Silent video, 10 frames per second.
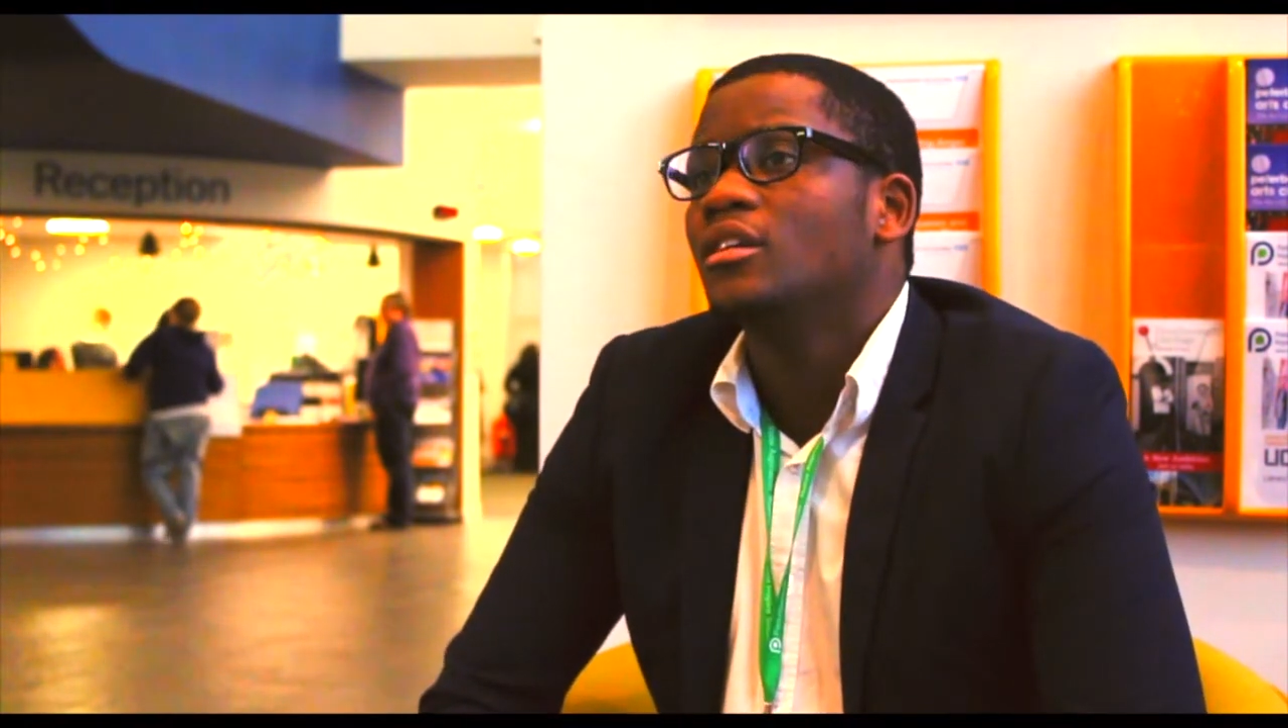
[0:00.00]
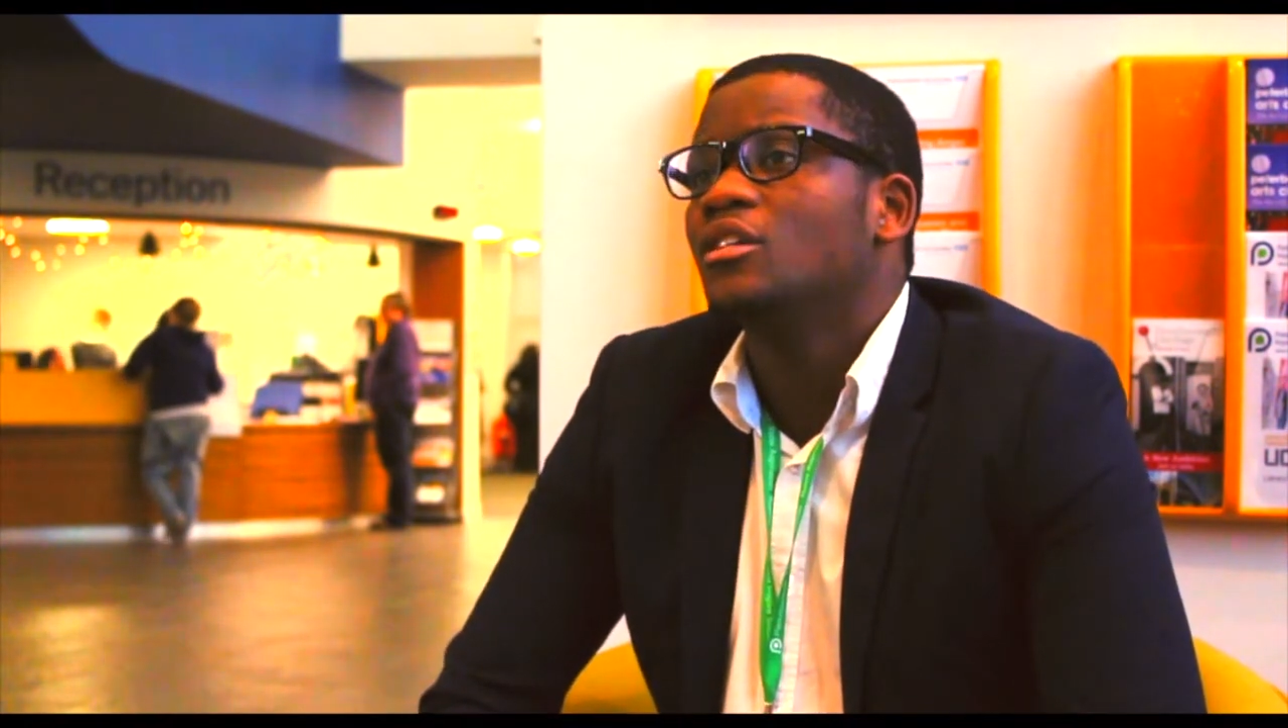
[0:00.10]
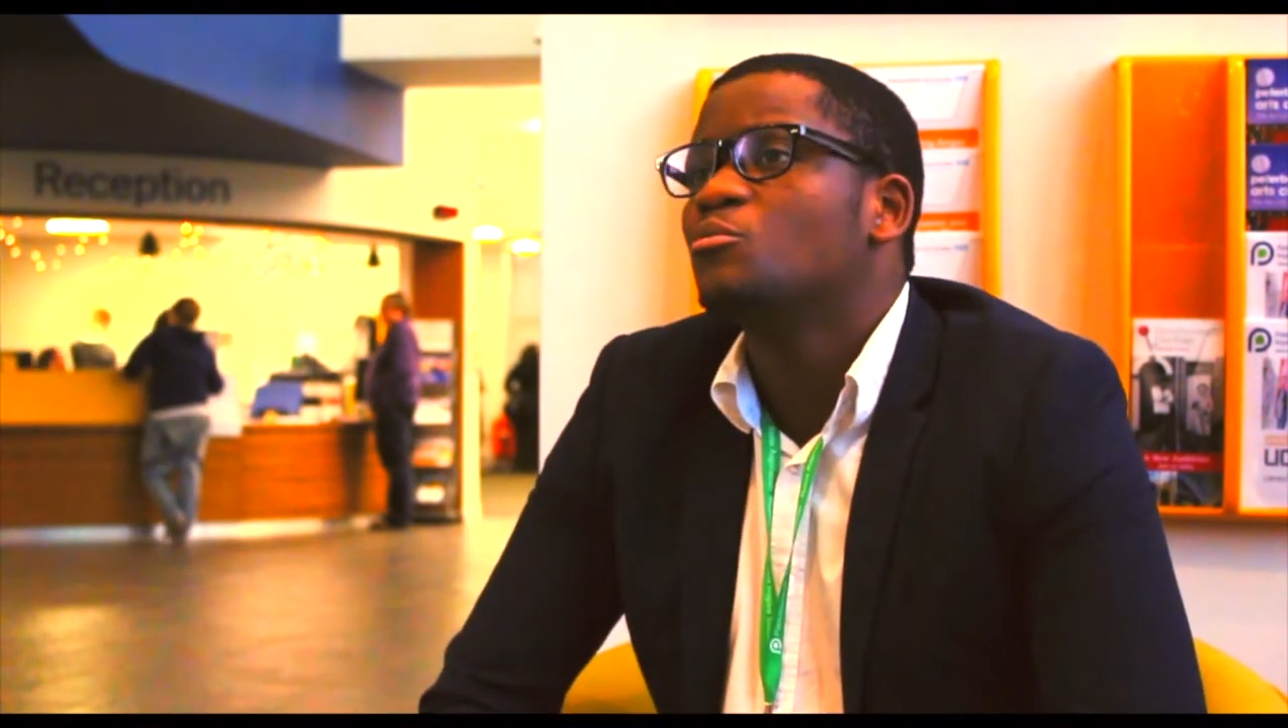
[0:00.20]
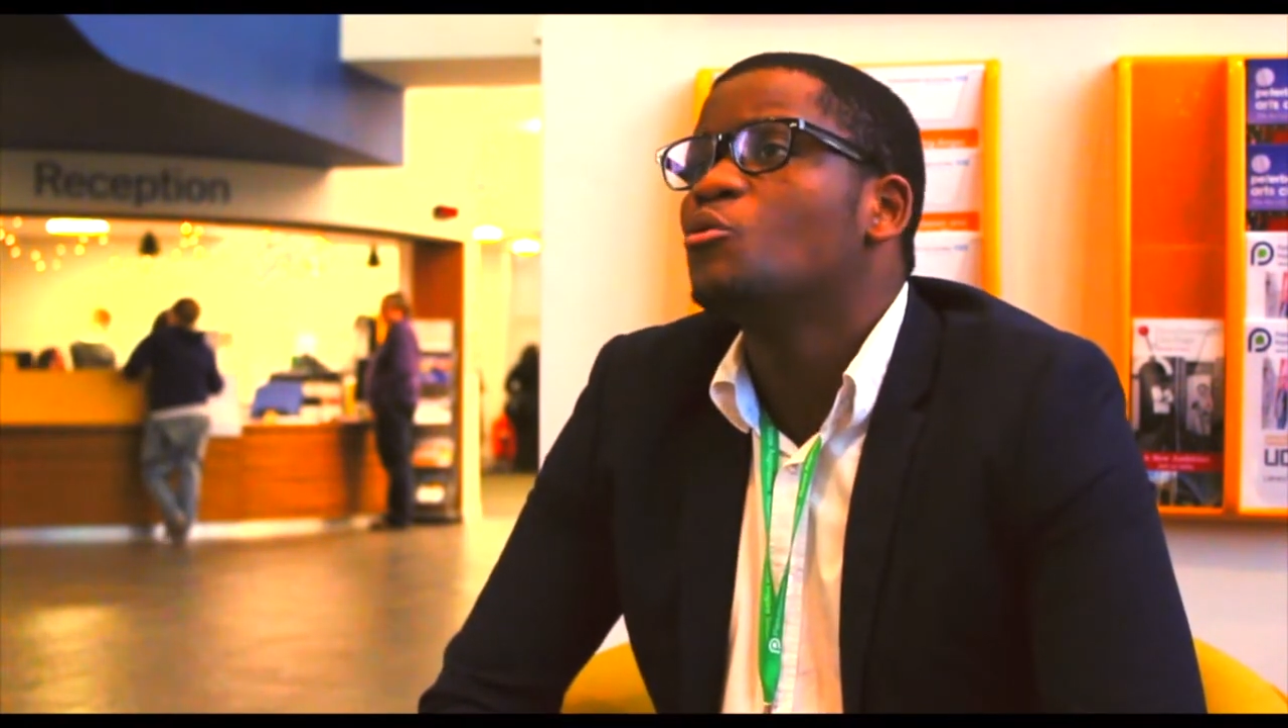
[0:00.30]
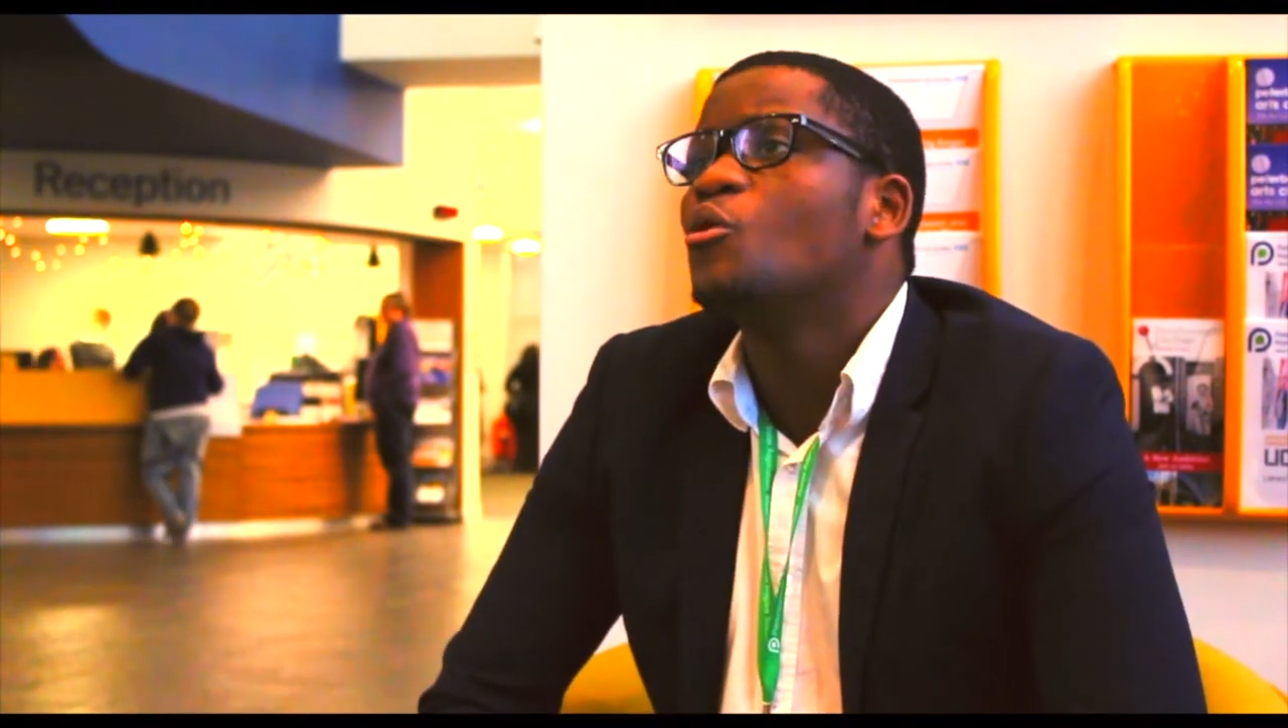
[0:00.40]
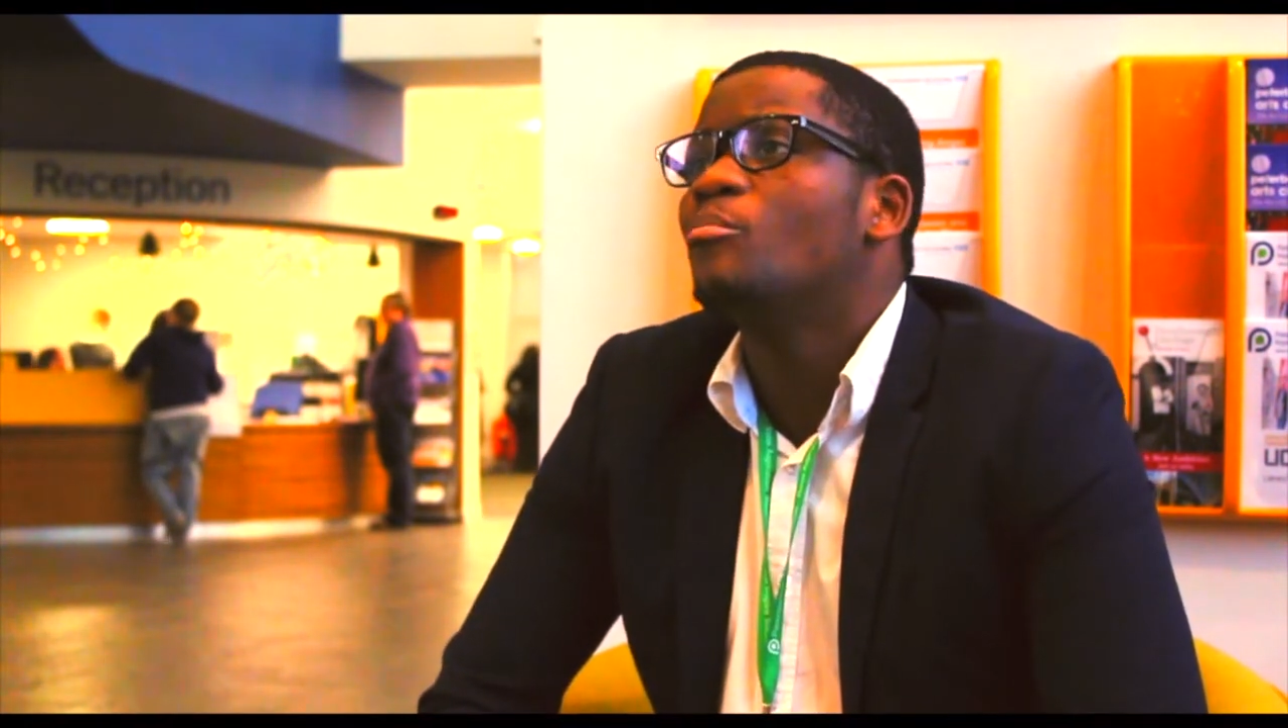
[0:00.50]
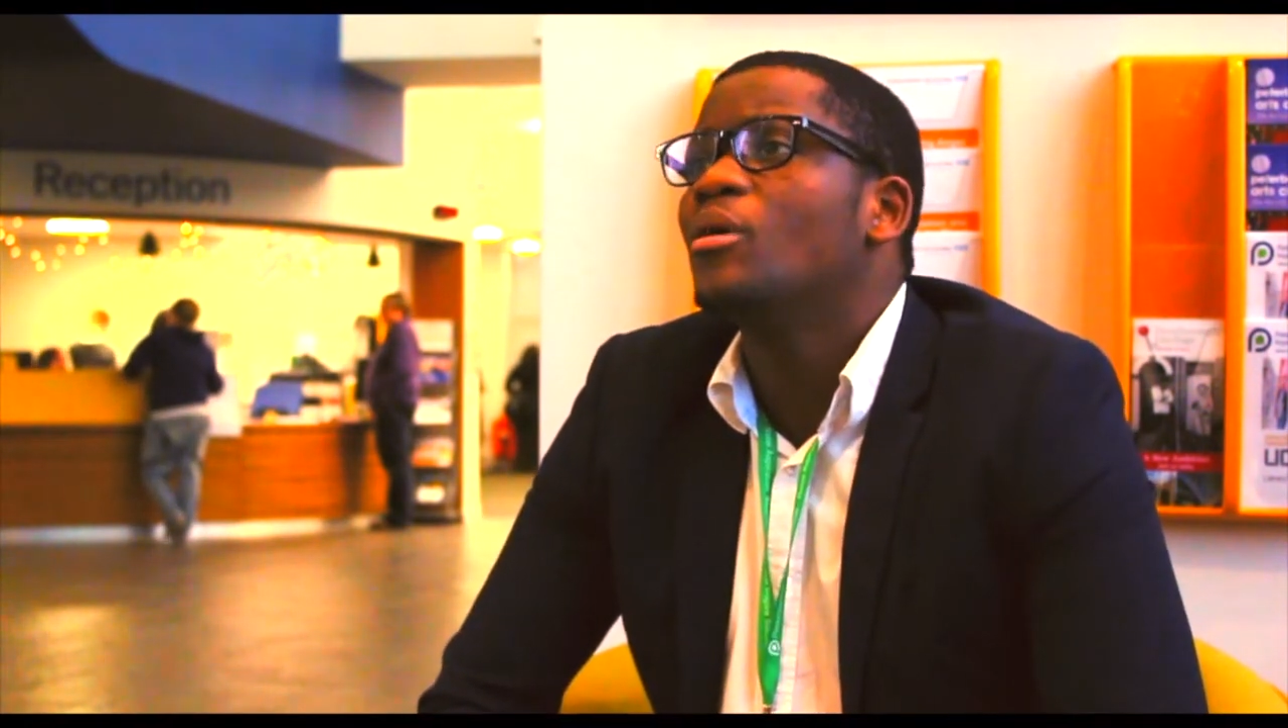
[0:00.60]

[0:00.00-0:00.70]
it's more